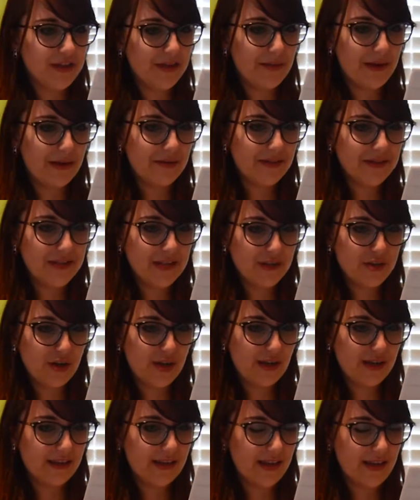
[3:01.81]
He bowed his head
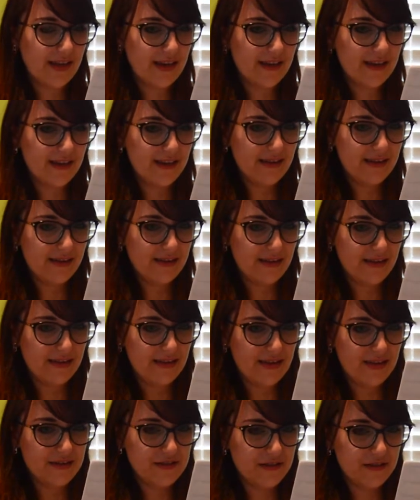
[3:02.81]
trying to hide it
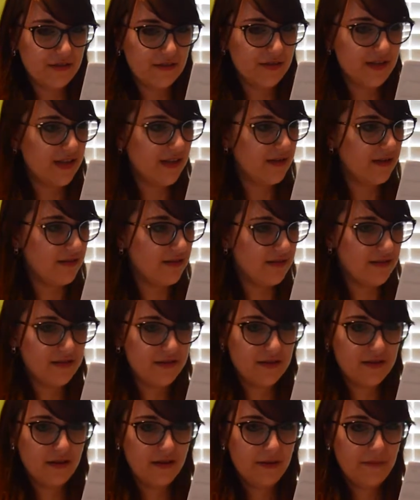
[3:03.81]
as other
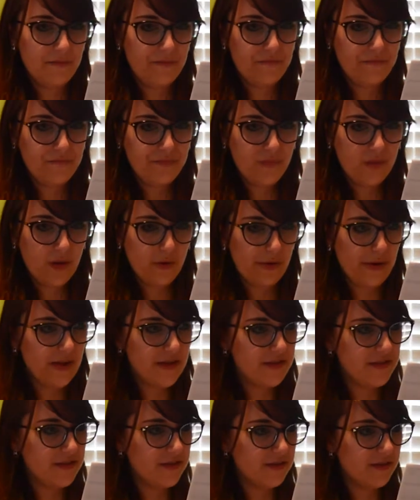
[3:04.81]
teens
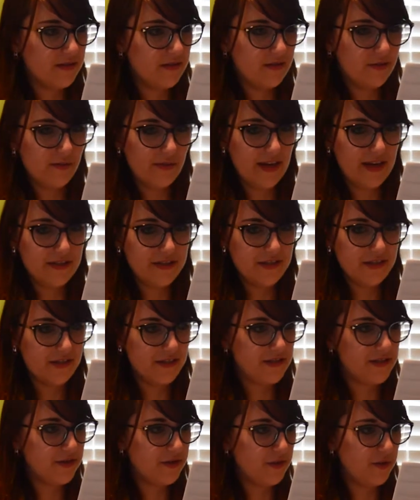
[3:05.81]

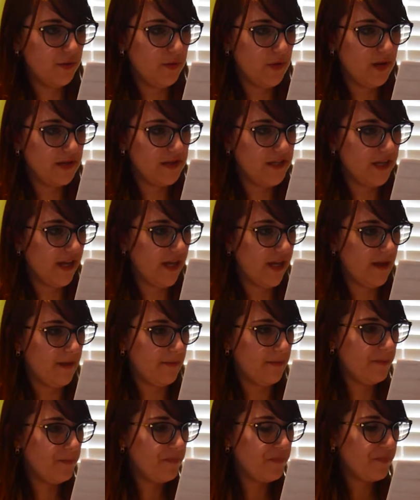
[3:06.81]
races to once again.
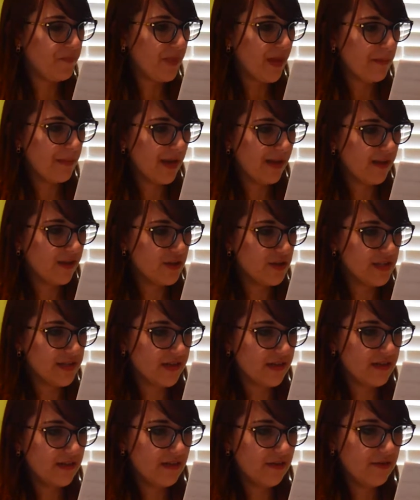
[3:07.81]
Malik just
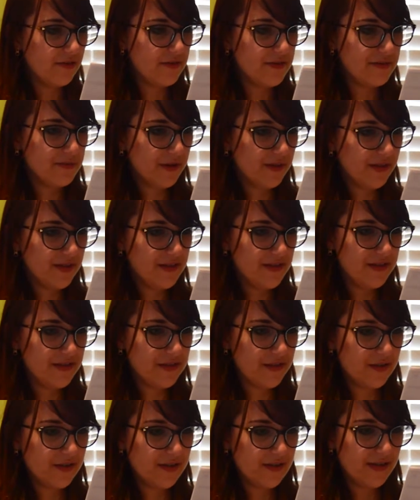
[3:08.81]
continued to smirk as he
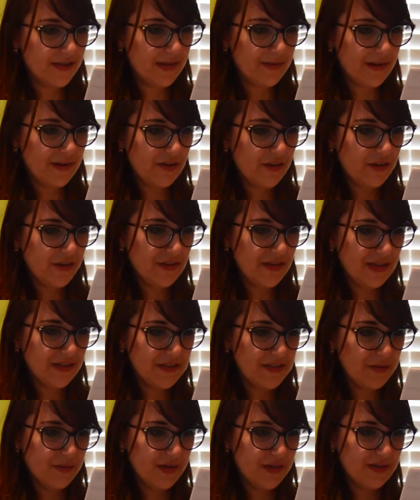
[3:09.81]
started to think about all the things
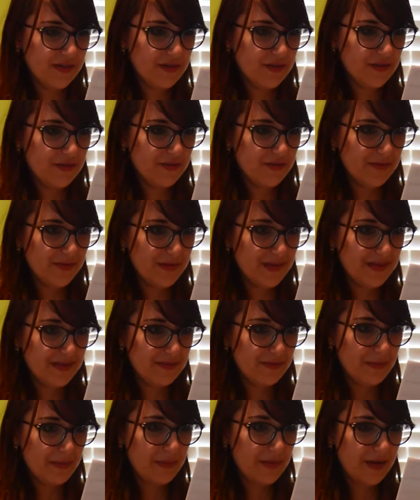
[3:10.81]
he wanted to do with
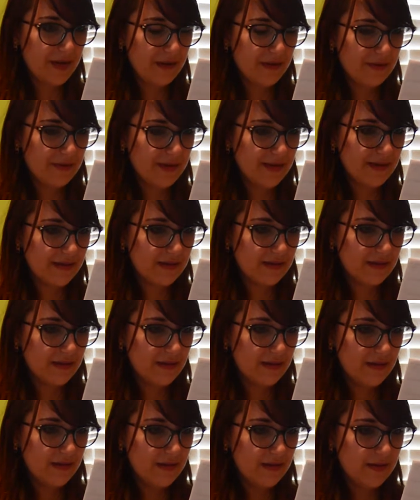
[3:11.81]
Merrick.
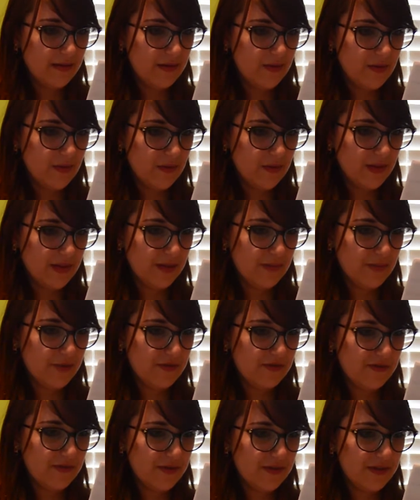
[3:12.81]
Only
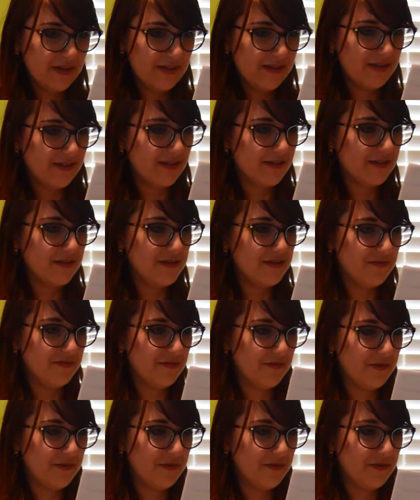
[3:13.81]
perverted things, of